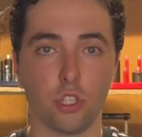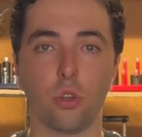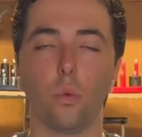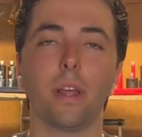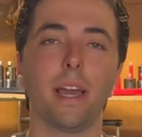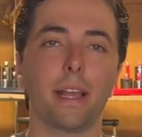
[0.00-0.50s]
So
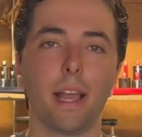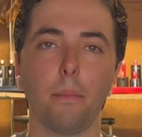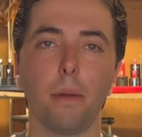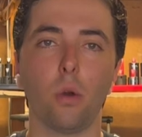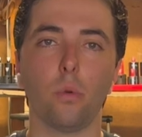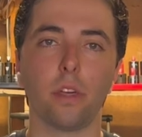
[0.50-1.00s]
we got to
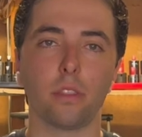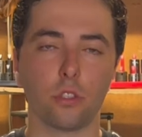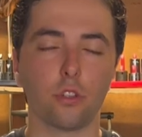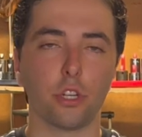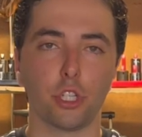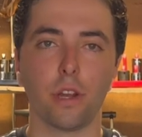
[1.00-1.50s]
come out with,
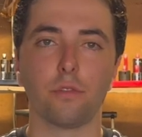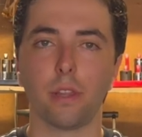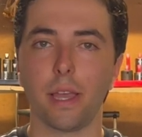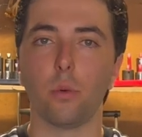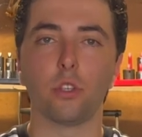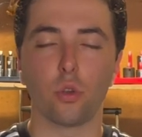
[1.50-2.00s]

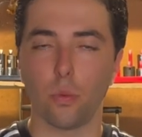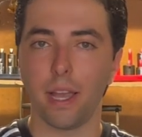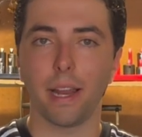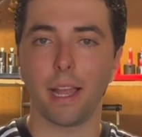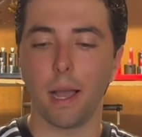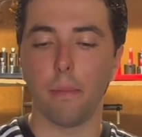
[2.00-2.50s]
Chevrolet, so we
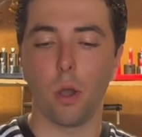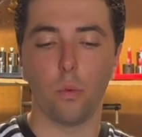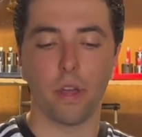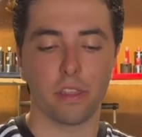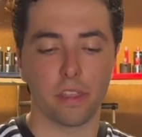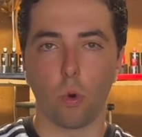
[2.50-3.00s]
got to come out
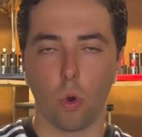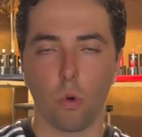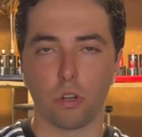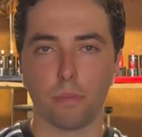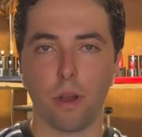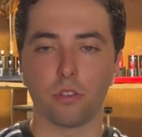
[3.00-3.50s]
with more
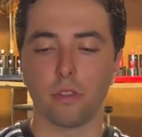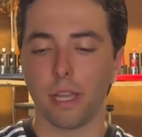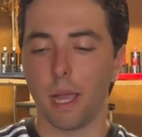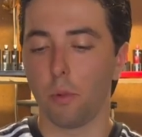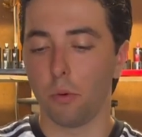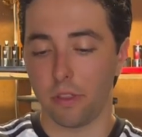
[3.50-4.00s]
horsepower. So they
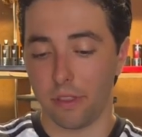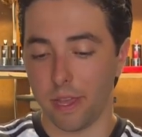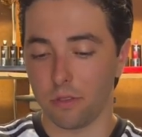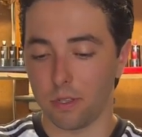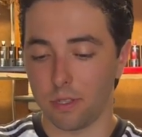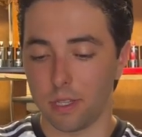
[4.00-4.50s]
come out with
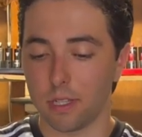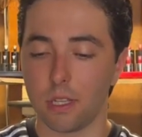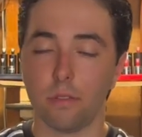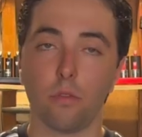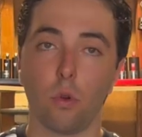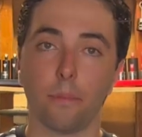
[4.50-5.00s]

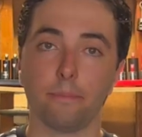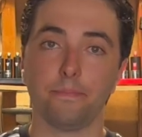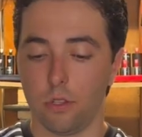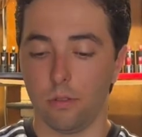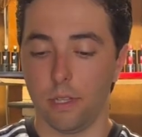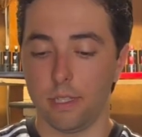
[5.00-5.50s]
1,064.
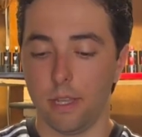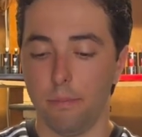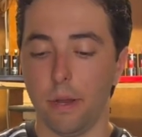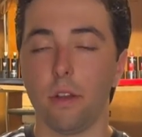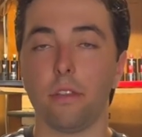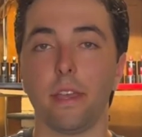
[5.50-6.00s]
So let's
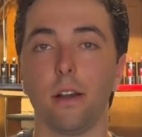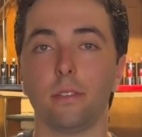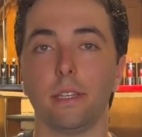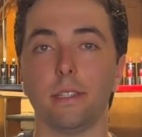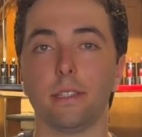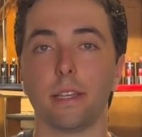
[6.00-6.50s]
compare the
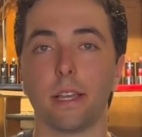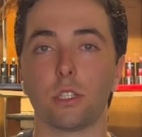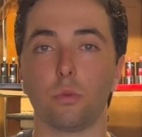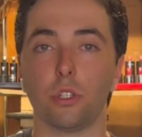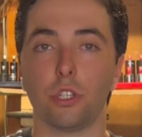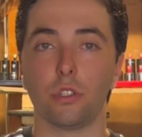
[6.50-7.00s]

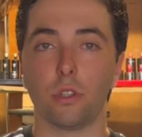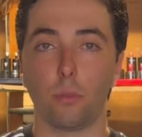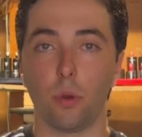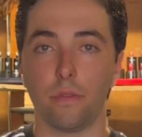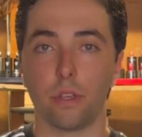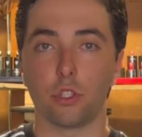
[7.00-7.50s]
LT6, which is the
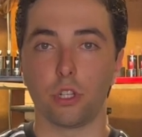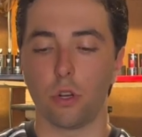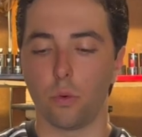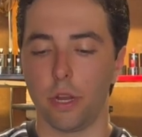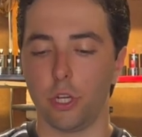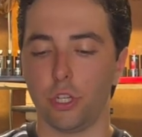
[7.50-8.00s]
previous
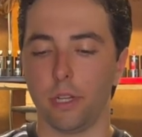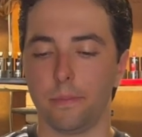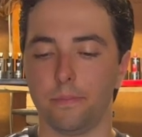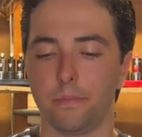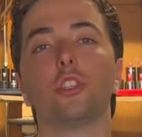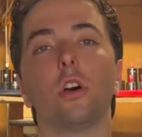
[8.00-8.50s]

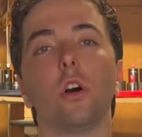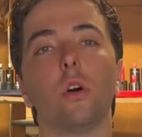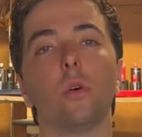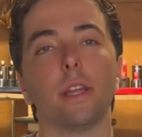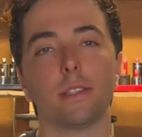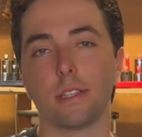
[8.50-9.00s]
generation.
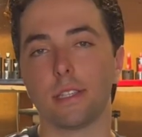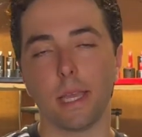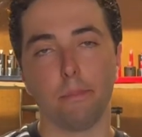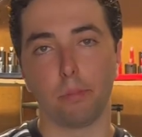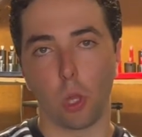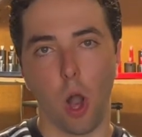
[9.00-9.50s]
So it's the
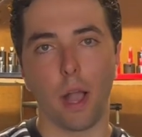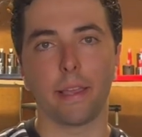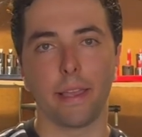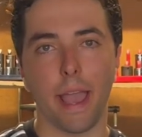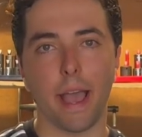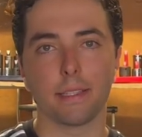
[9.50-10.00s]
same
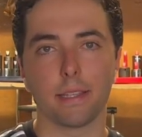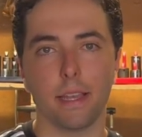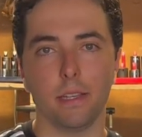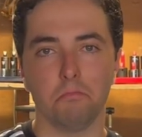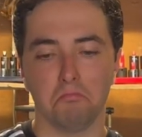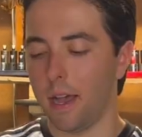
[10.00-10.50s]
block
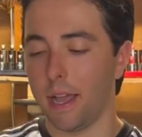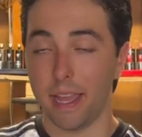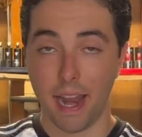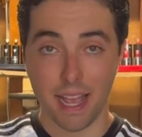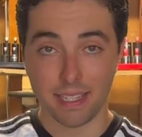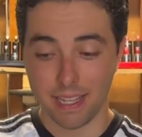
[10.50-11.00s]
casting.
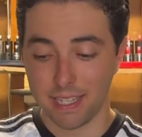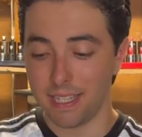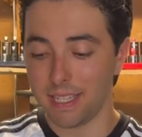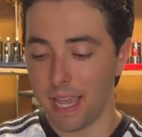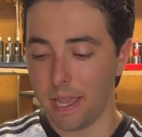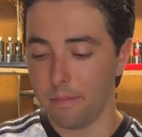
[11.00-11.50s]
It has the
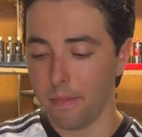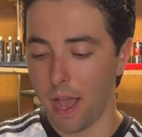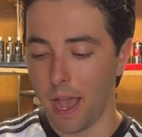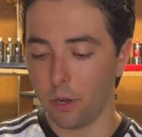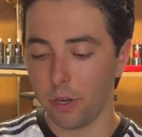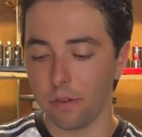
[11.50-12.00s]
same
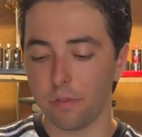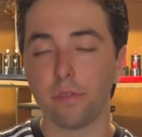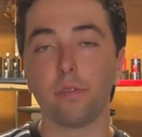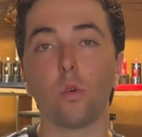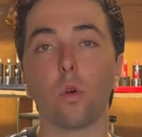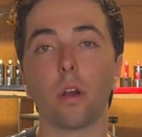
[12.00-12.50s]

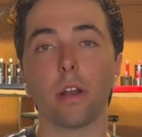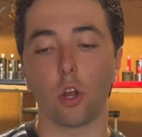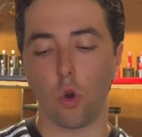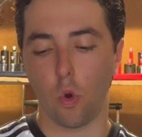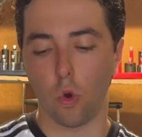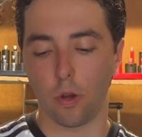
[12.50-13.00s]

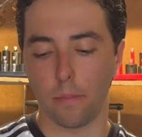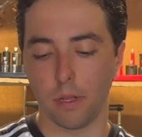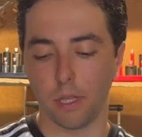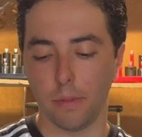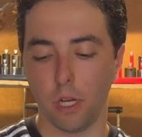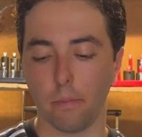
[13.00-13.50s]
104.25
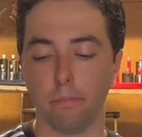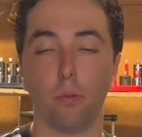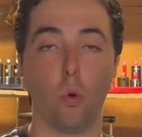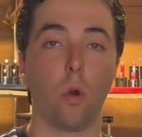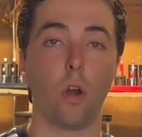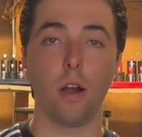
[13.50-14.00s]
millimeter
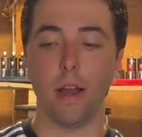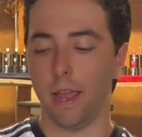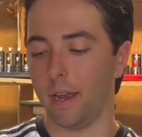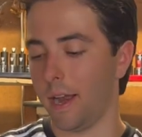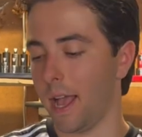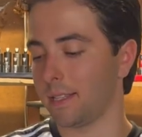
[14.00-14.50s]
bore,
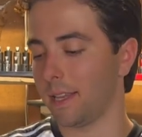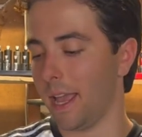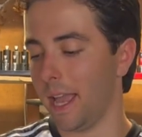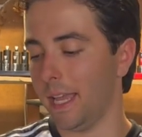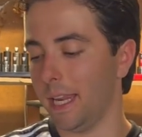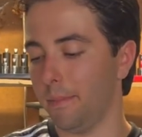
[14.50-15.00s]
and it has an
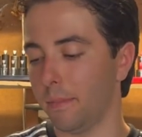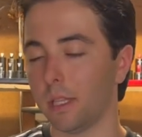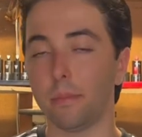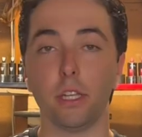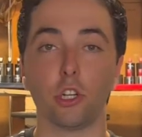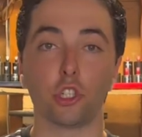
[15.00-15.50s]
80
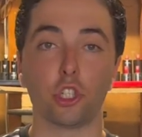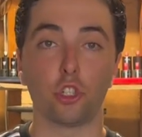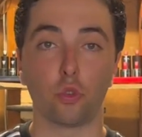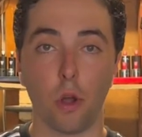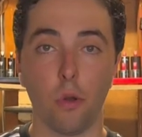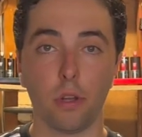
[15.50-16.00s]
millimeter
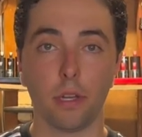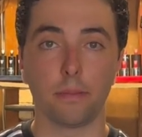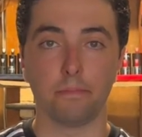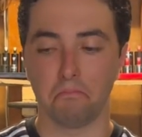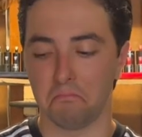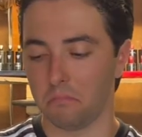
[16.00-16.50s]
stroke,
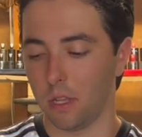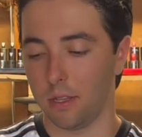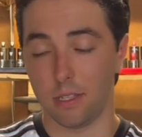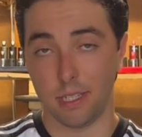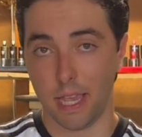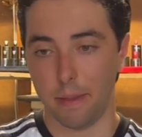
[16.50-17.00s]

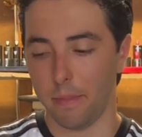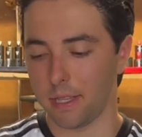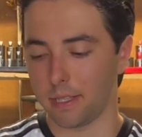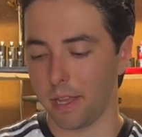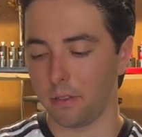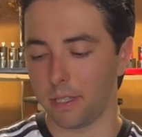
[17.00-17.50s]
same
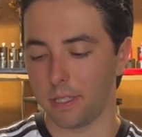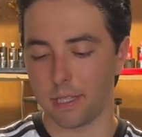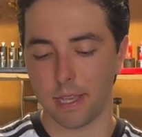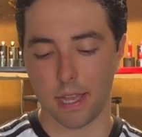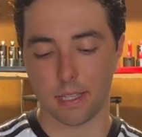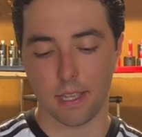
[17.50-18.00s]
as the
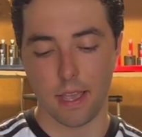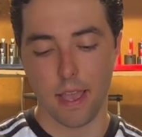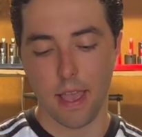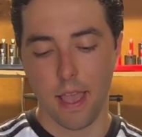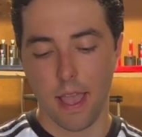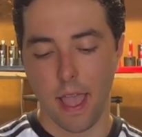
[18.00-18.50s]
LT6.
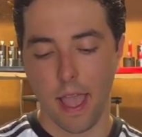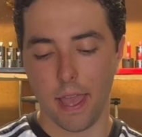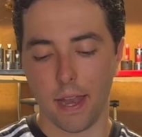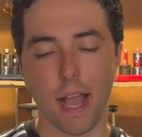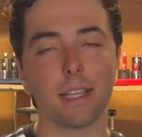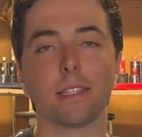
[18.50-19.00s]

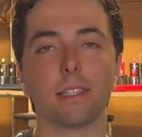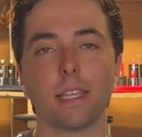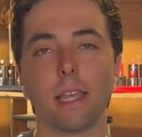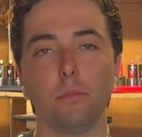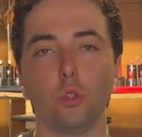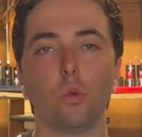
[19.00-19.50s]
And it has the
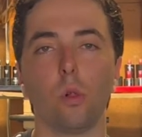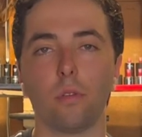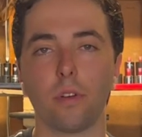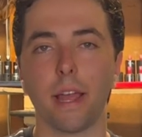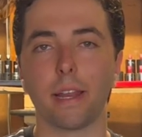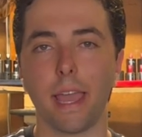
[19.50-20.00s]
same dual
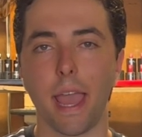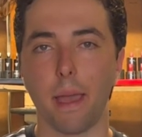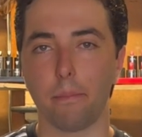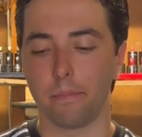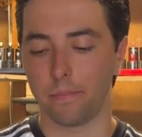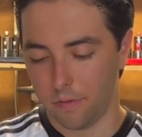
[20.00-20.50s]
overhead
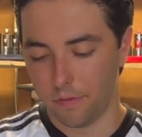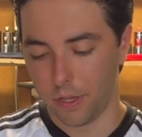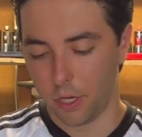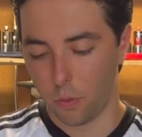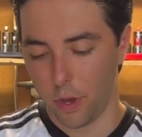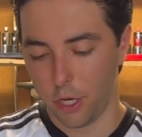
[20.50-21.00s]
cam
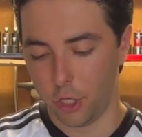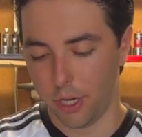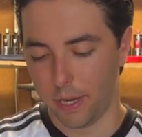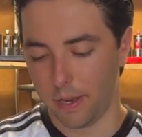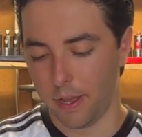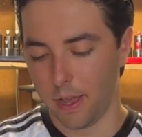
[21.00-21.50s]

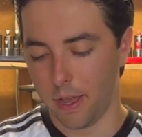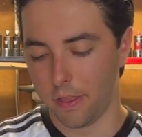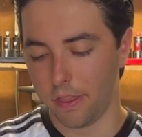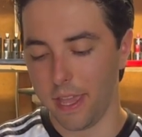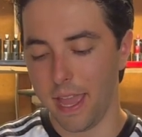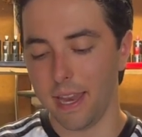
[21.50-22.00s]
configuration.
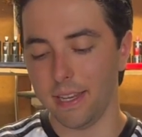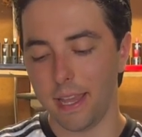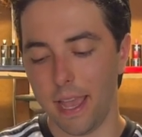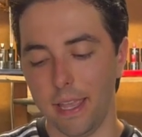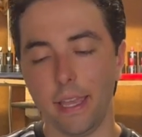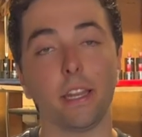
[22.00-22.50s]
The
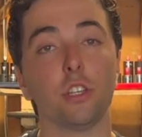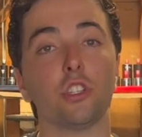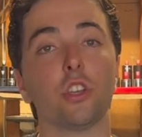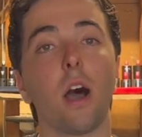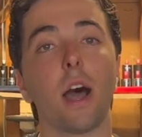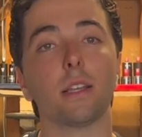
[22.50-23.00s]
intake and
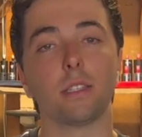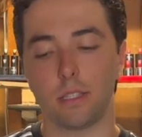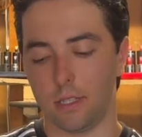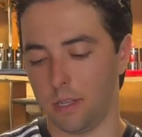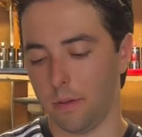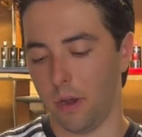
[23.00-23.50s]

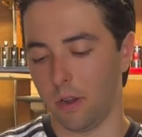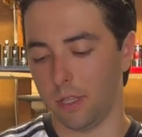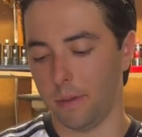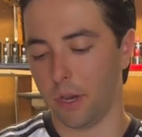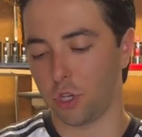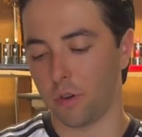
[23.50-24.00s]
exhausts
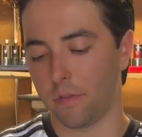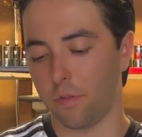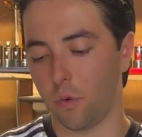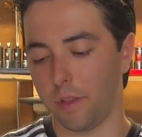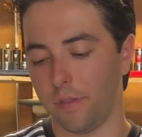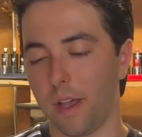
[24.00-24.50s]
apparently measure
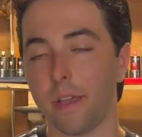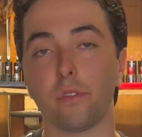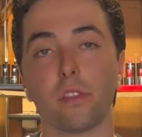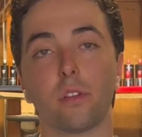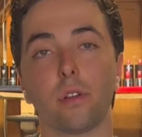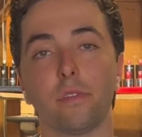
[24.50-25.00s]
45
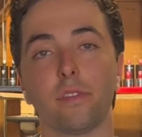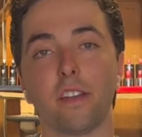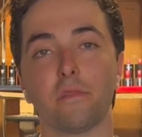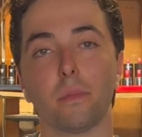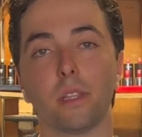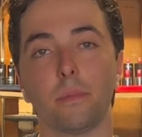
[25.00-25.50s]
to
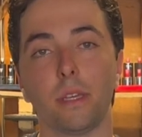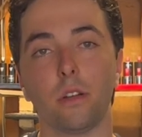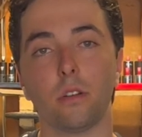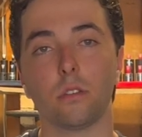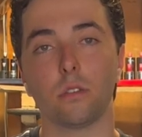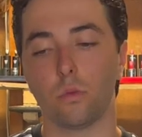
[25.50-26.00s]
35
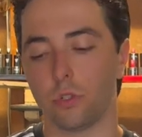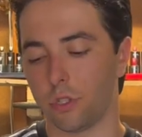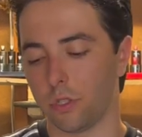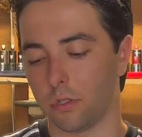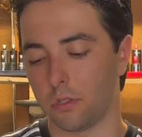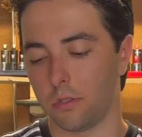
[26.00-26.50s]
millimeters, which
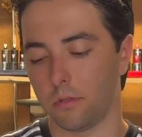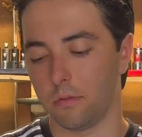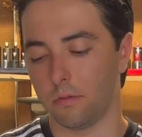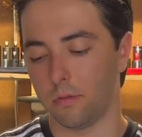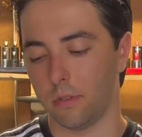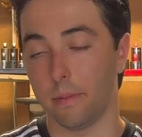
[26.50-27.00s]
is
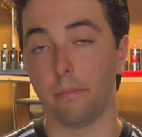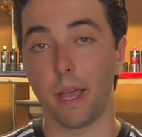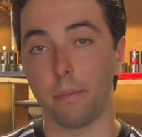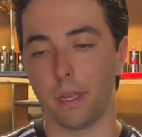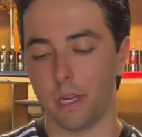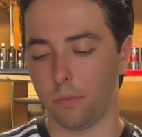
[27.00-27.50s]
in my
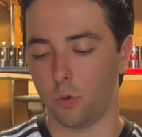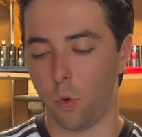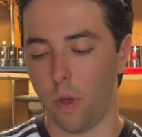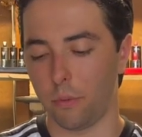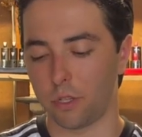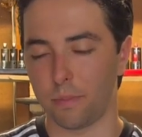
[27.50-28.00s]
opinion,
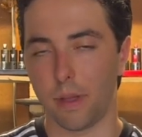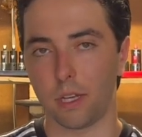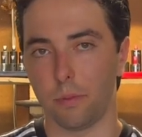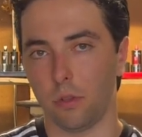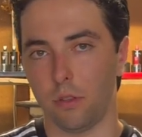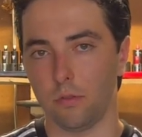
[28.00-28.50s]
quite
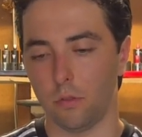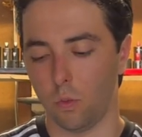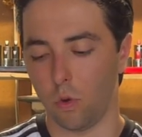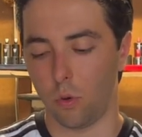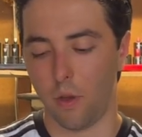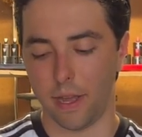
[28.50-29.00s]
respectable.
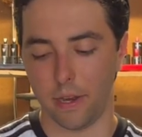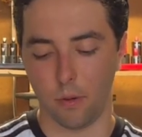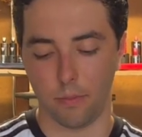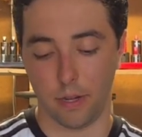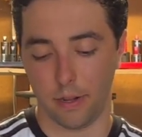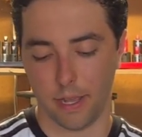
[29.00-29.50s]
What do I know,
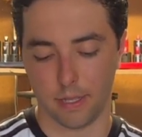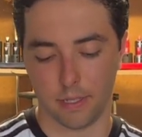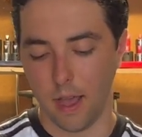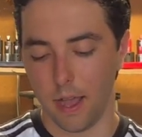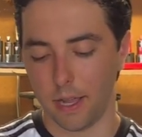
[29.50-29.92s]
but it is.